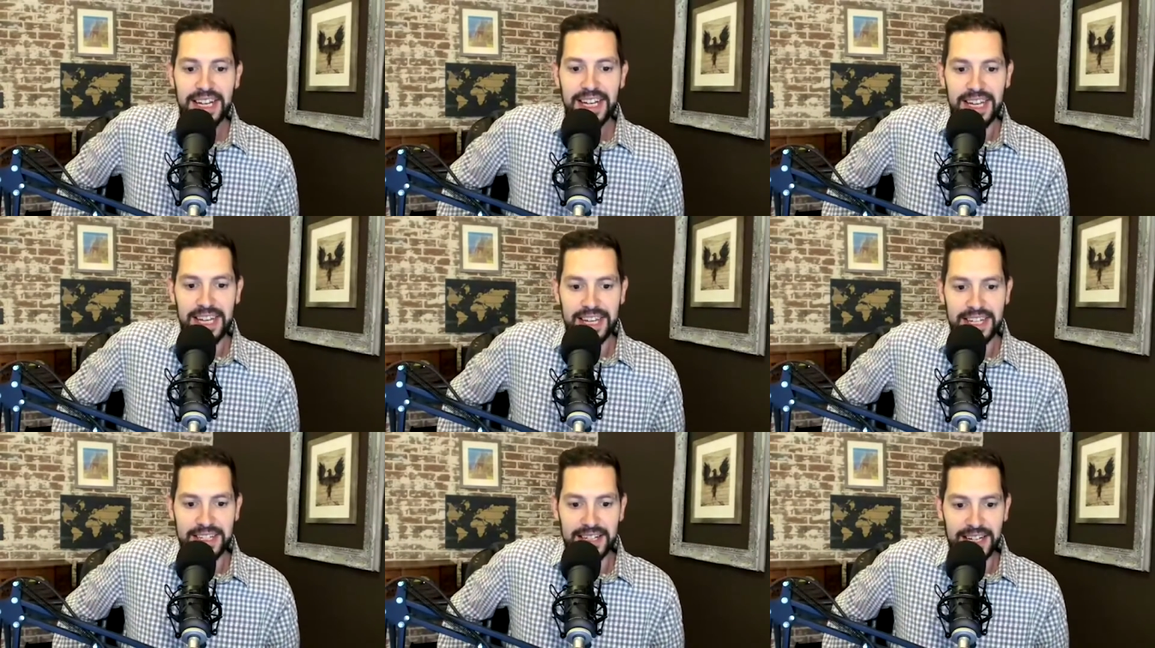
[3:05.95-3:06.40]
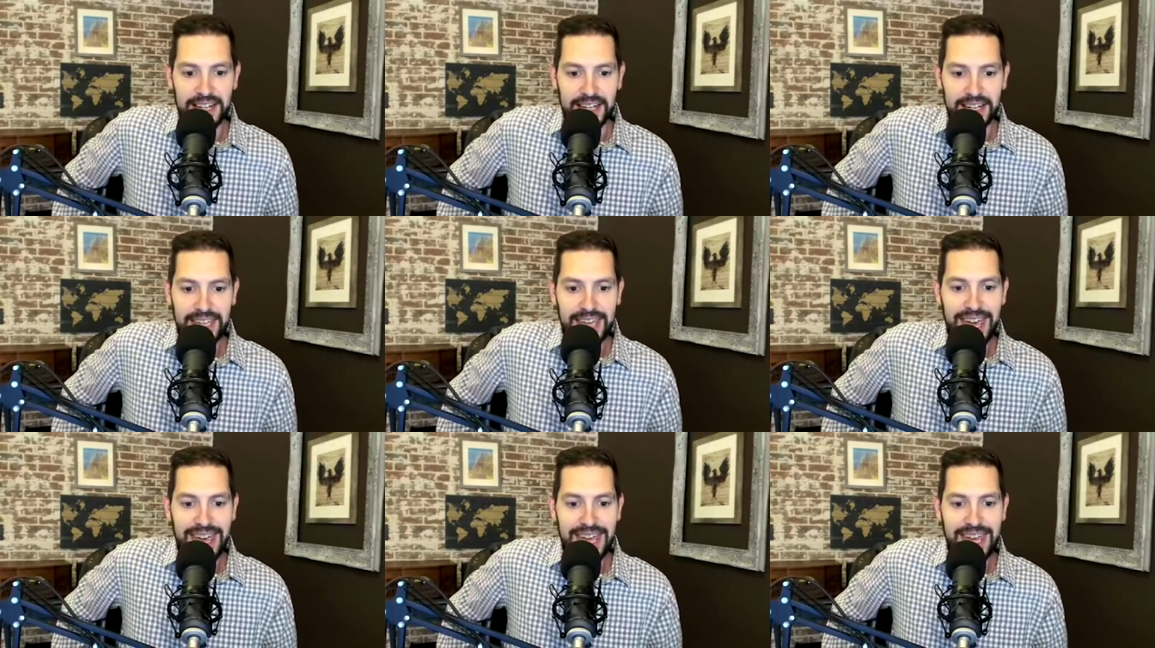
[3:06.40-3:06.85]
And
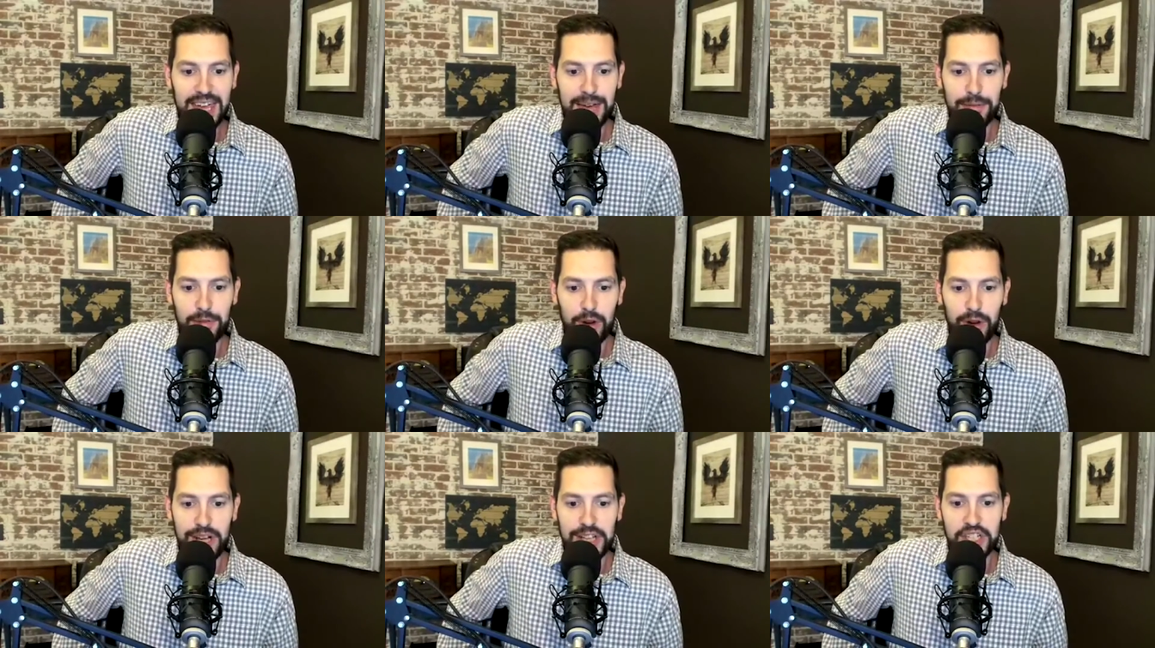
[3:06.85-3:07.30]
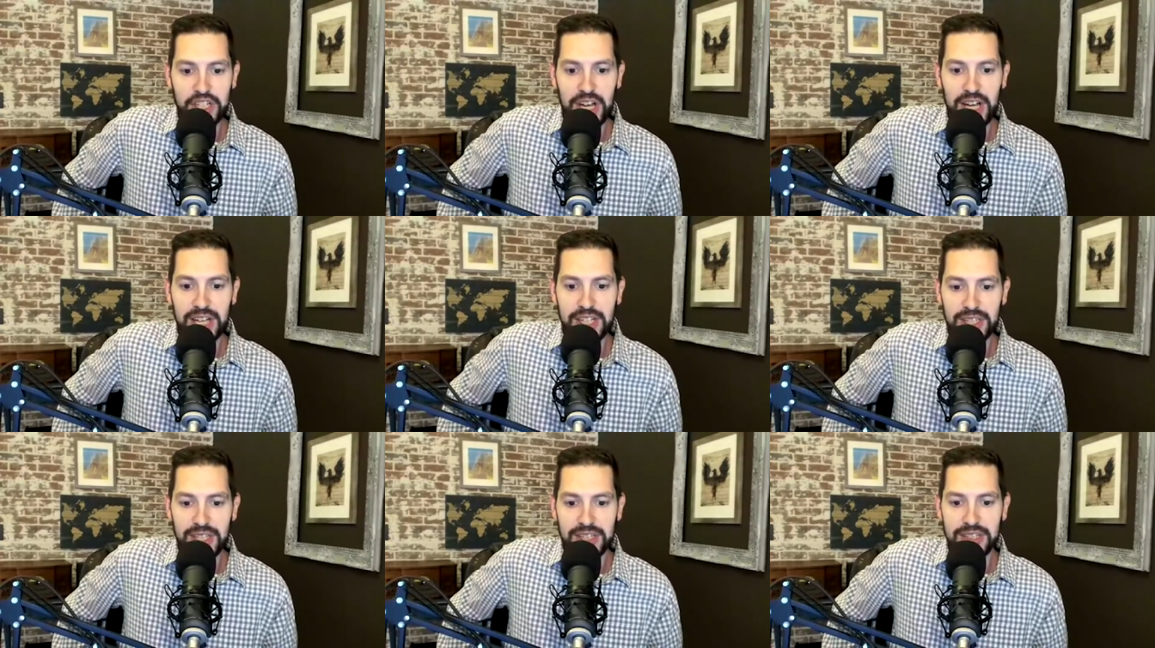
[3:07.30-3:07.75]
KM Gray
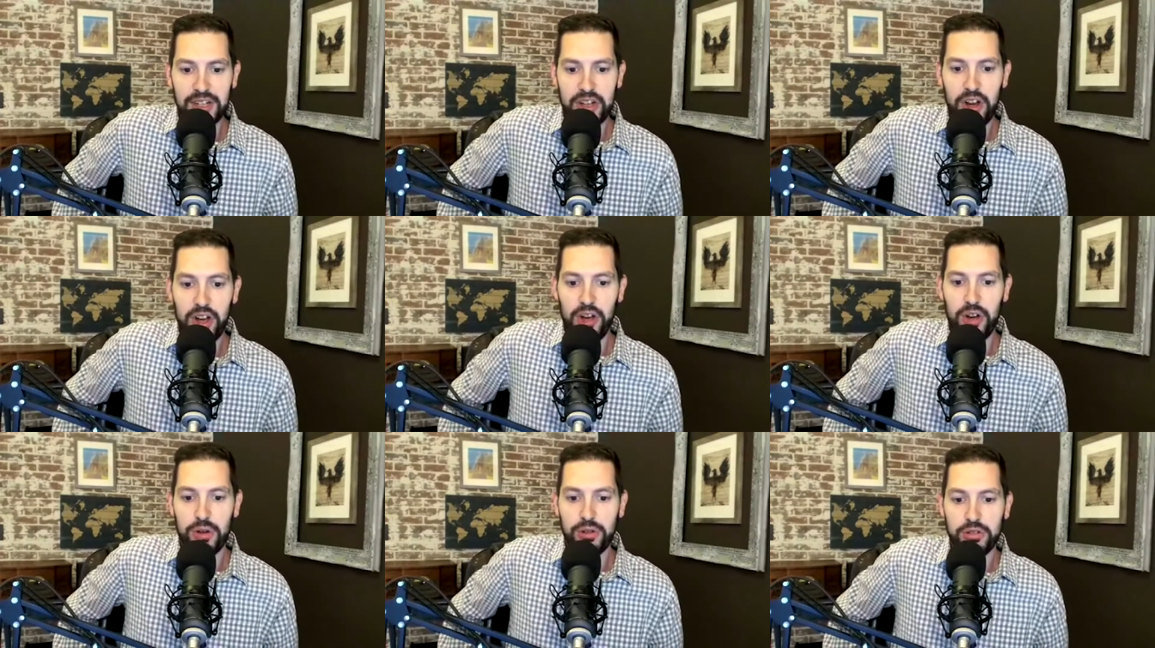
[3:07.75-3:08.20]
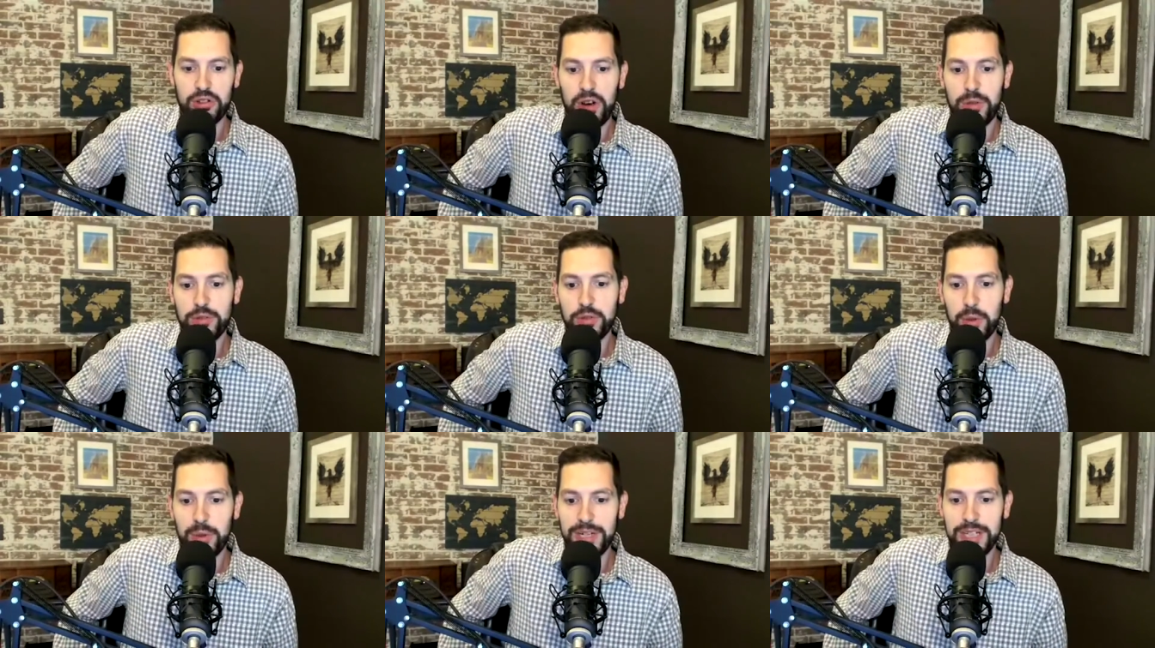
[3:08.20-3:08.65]
Jack says, no,
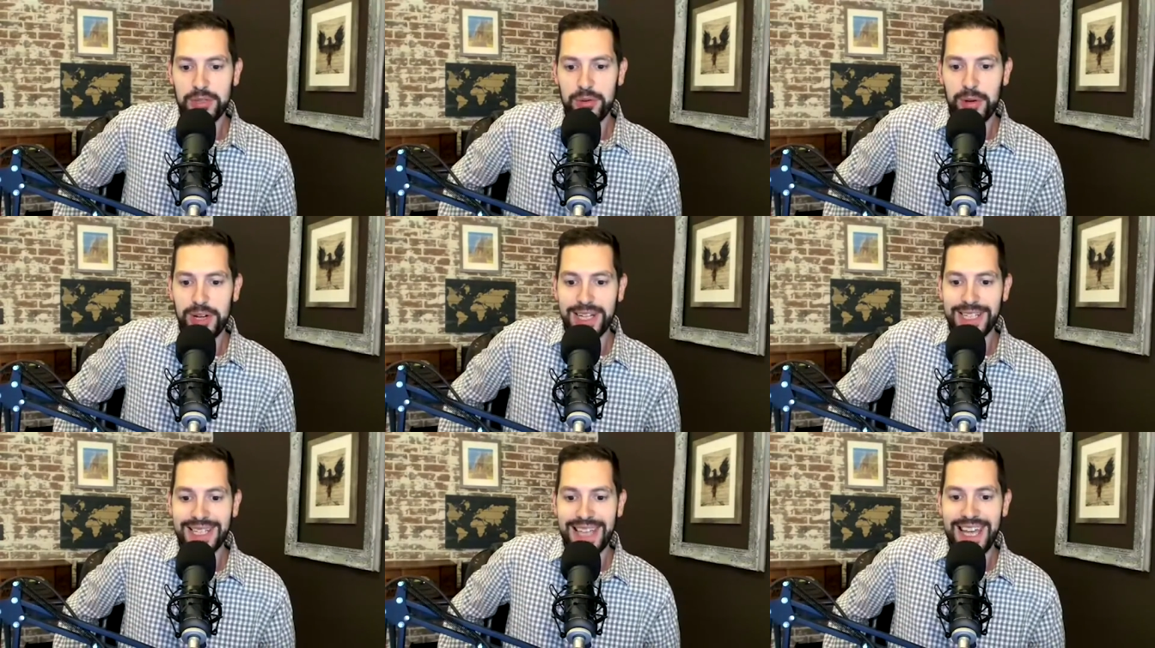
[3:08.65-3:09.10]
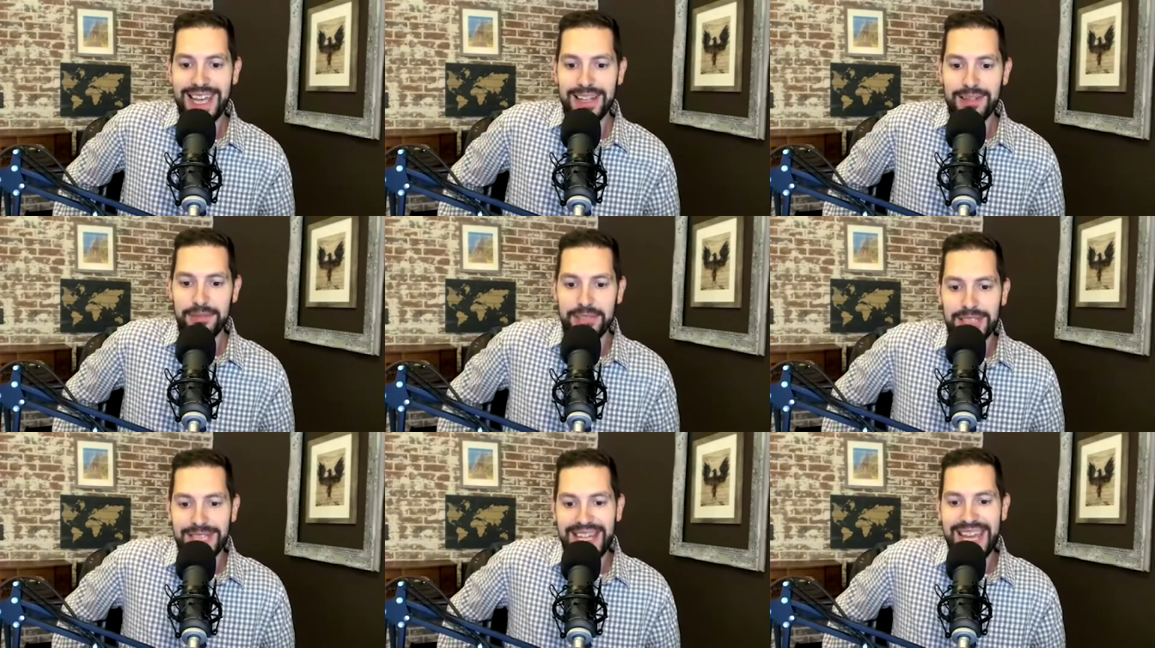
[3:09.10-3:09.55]
Trump 2020
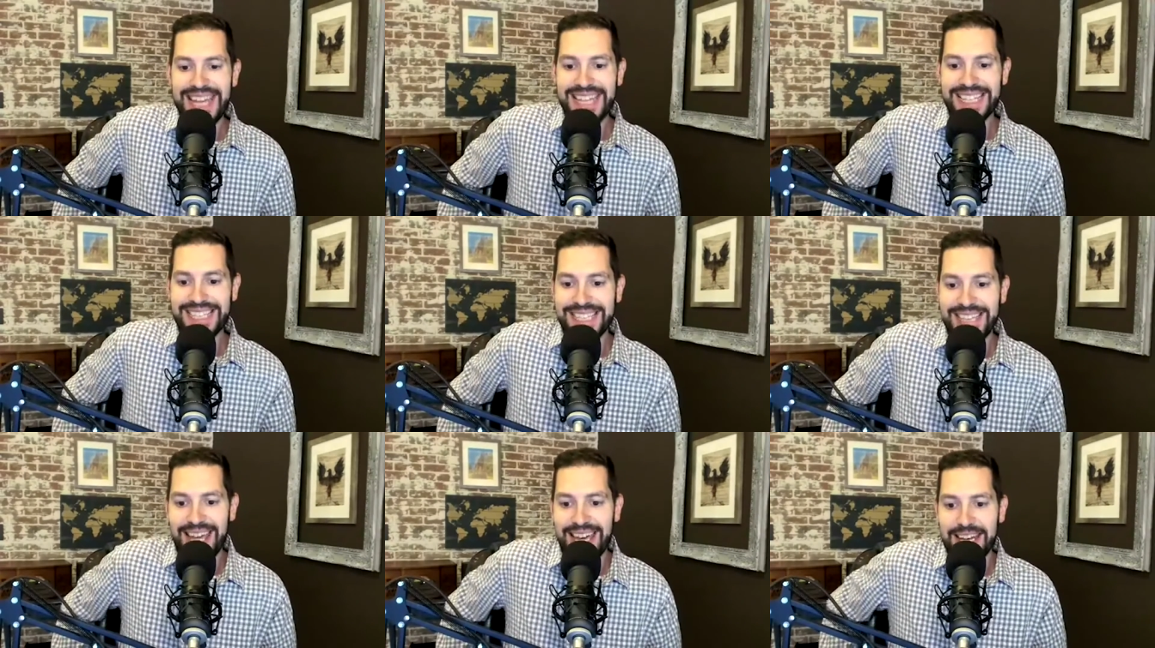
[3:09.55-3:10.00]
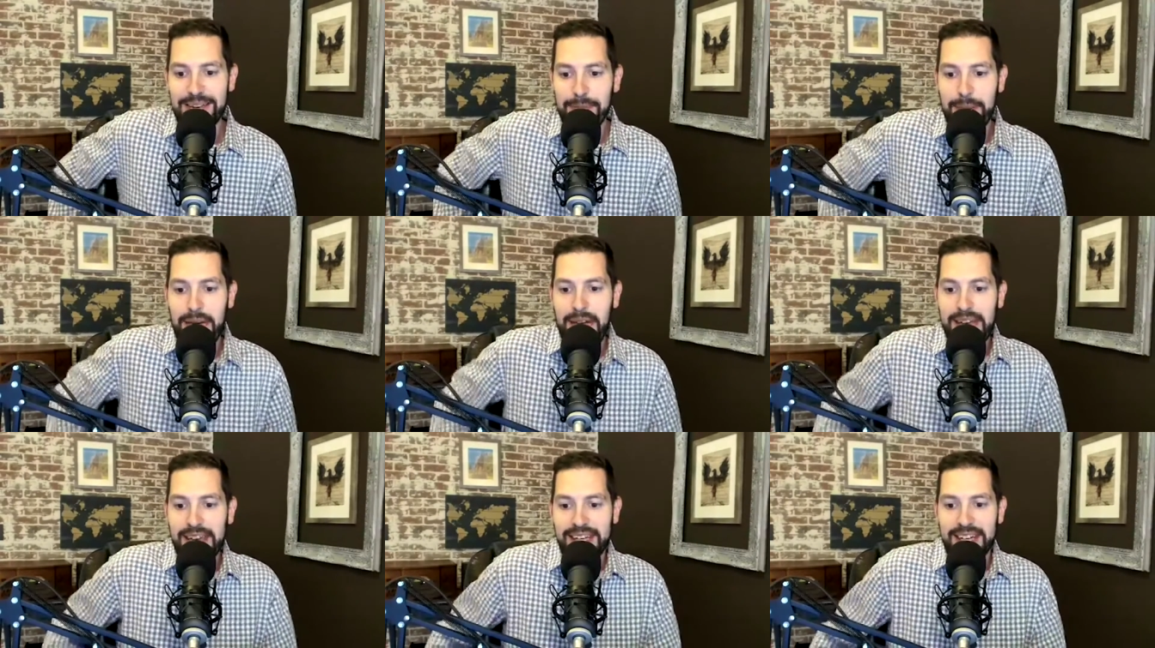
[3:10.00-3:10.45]
landslide,
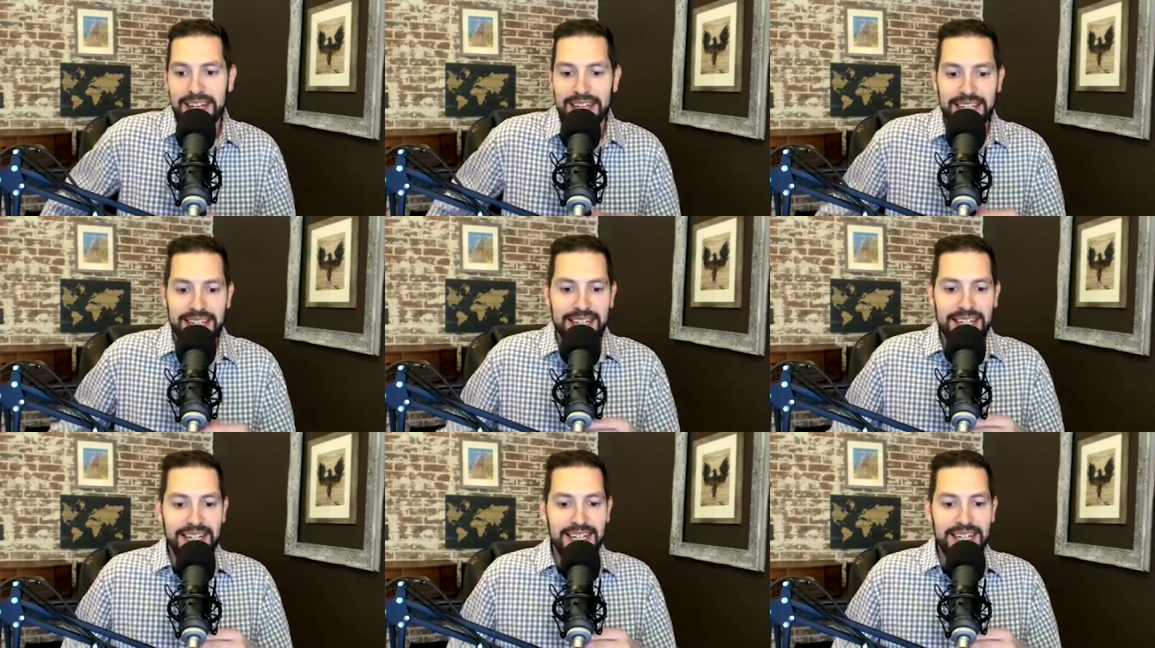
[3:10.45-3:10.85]
MAGA.